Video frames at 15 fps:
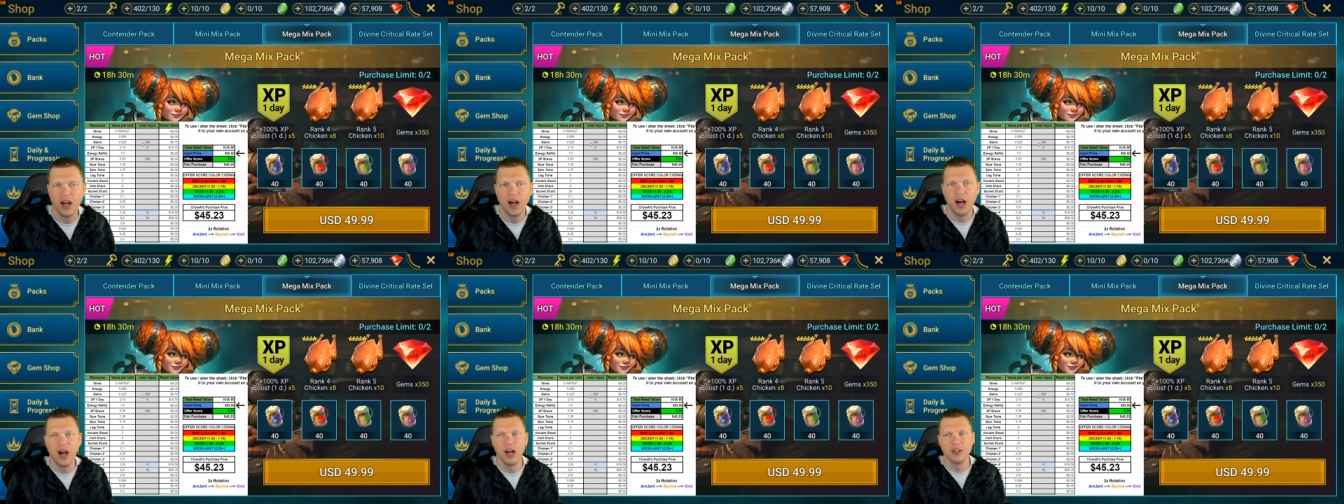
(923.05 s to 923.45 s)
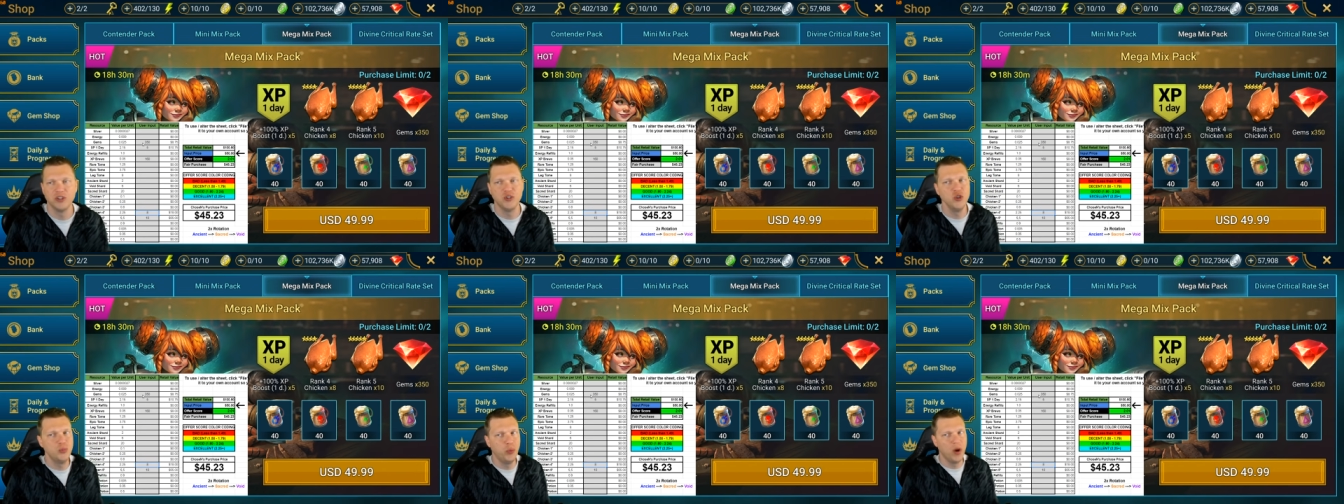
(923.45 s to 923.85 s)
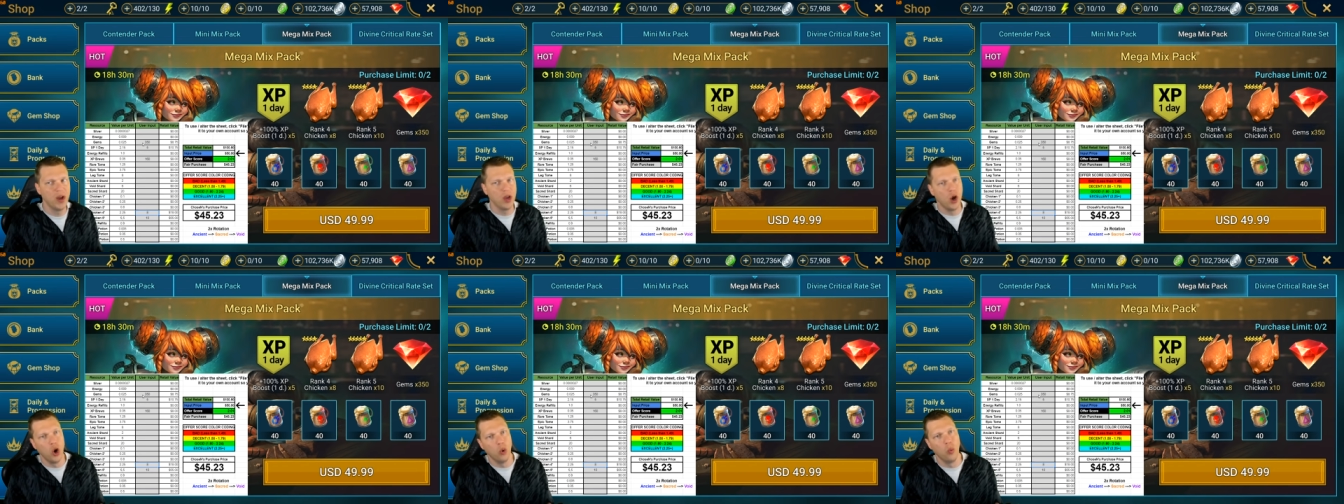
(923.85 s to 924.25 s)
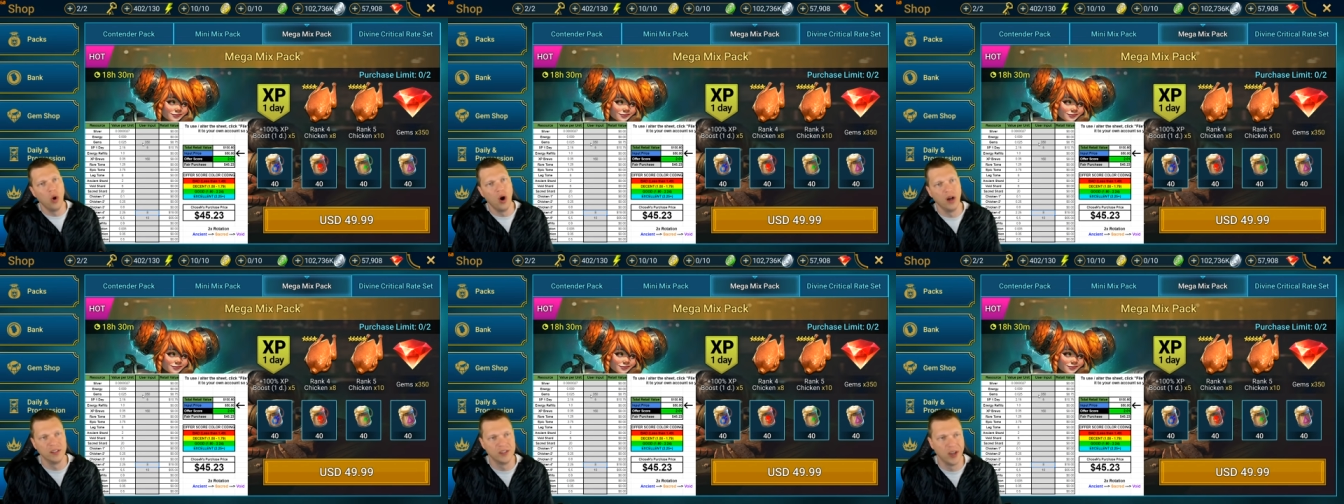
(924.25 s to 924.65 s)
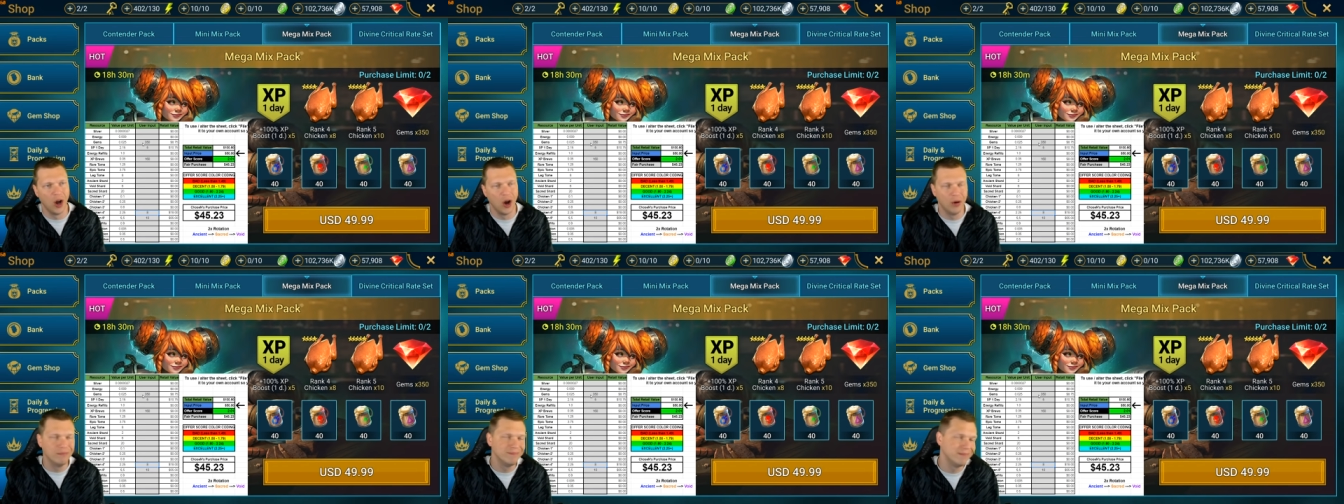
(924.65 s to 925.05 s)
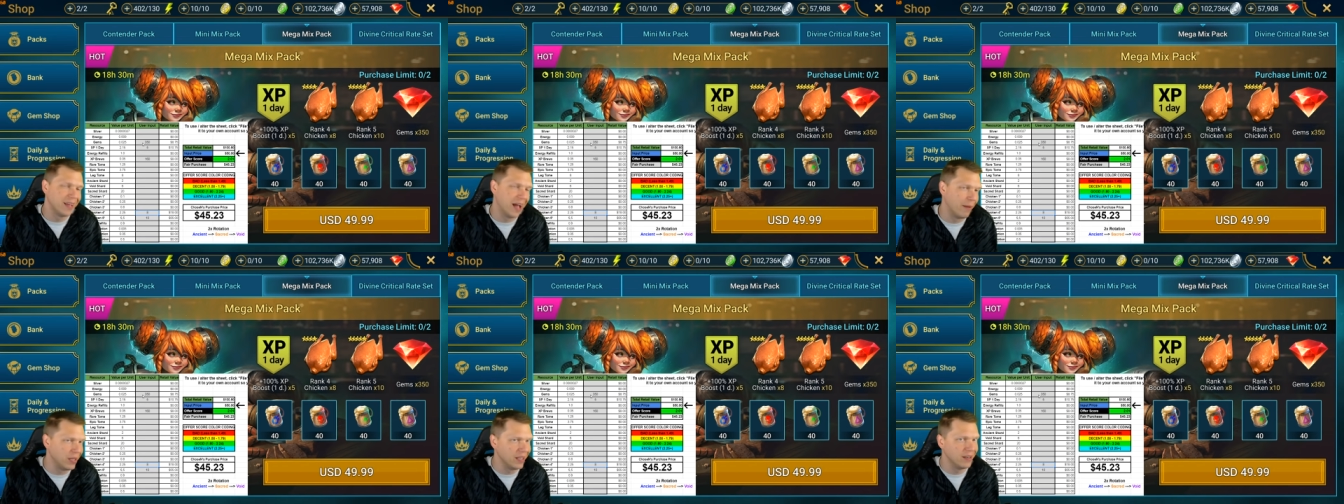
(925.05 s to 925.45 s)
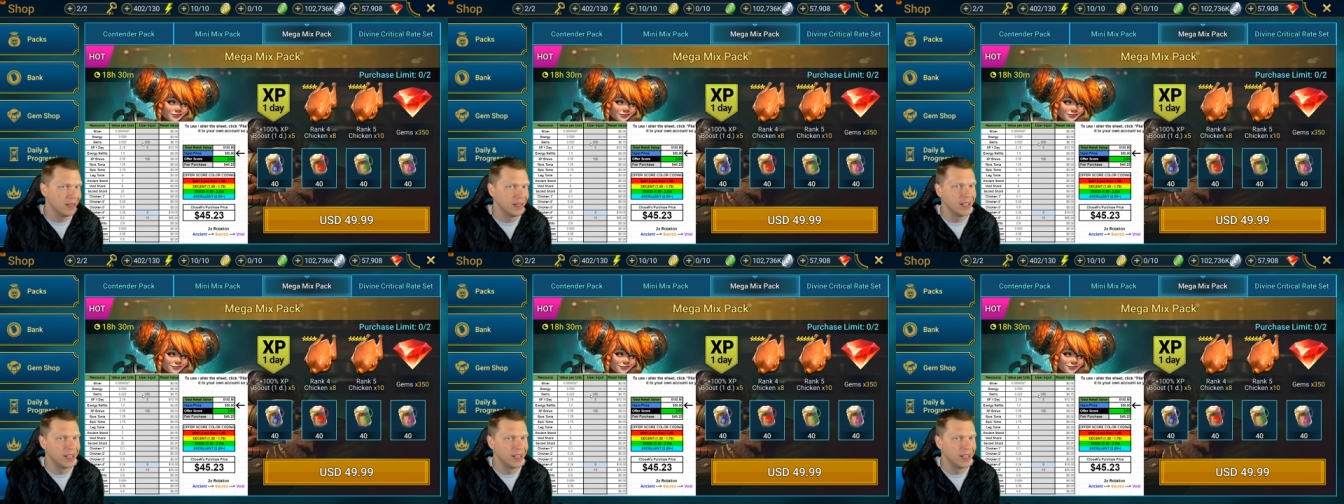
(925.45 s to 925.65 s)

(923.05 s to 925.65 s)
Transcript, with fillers: Uh, 2.01. So, I mean,